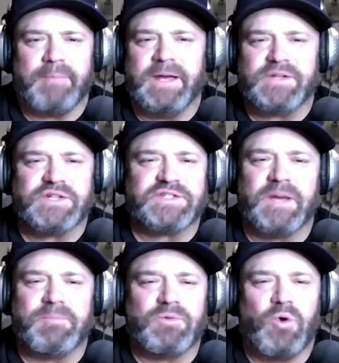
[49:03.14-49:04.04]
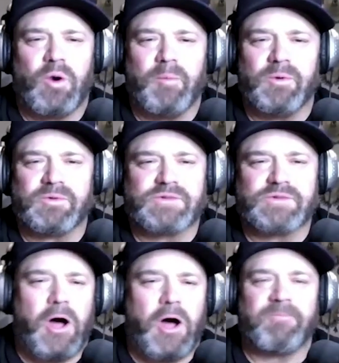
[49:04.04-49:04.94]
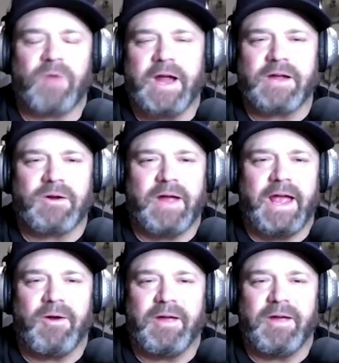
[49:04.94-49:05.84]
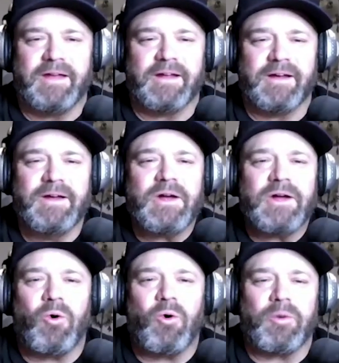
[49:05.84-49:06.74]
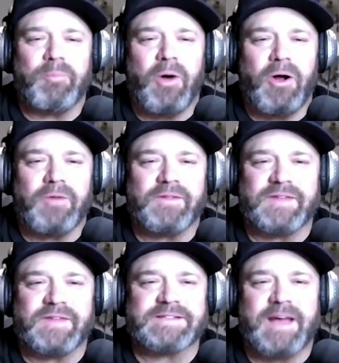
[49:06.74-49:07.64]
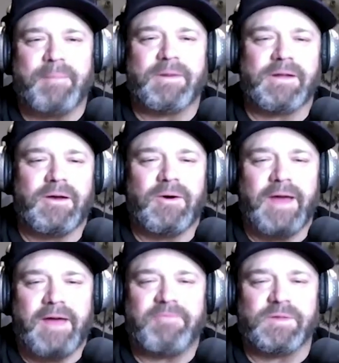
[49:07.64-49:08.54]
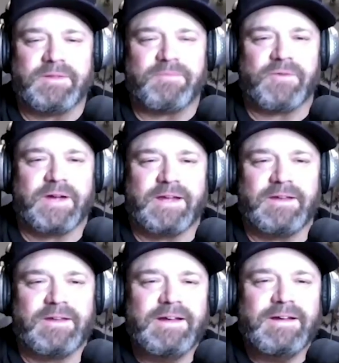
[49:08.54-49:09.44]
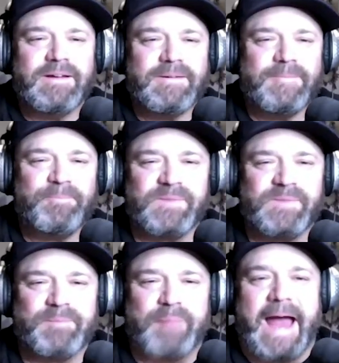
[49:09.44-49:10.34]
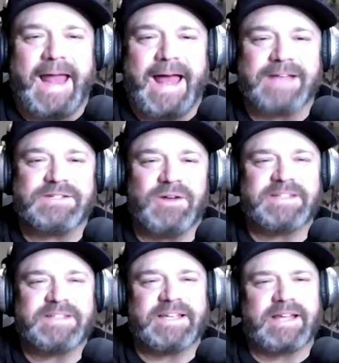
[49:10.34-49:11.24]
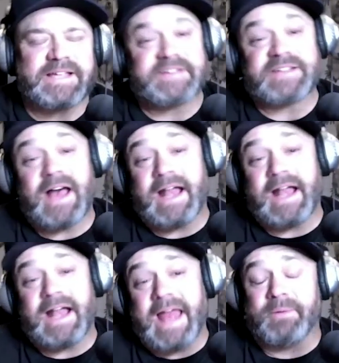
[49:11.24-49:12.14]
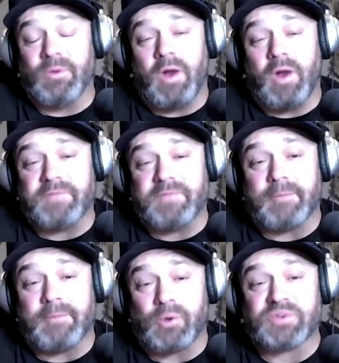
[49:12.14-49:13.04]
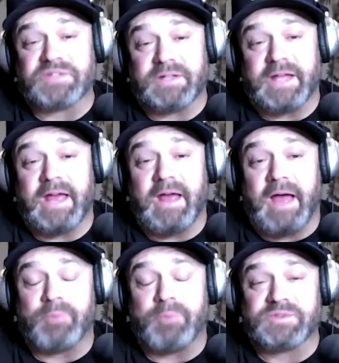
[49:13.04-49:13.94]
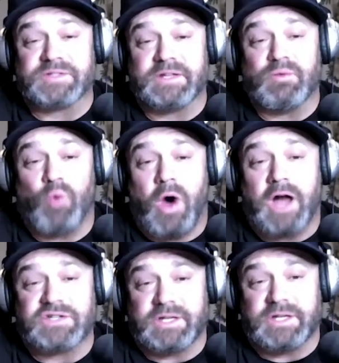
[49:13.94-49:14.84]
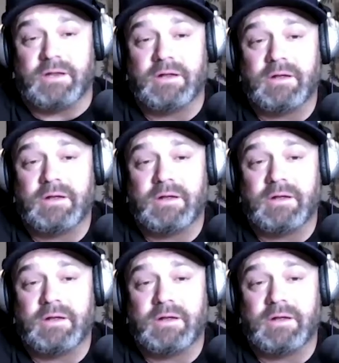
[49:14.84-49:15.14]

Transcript: me, just some normal Tom, Frank, or Harry in a corner bar that thinks I'm going to go F with the frickin' badass, you know? Because I saw it happen to one fighter personally. I personally watched it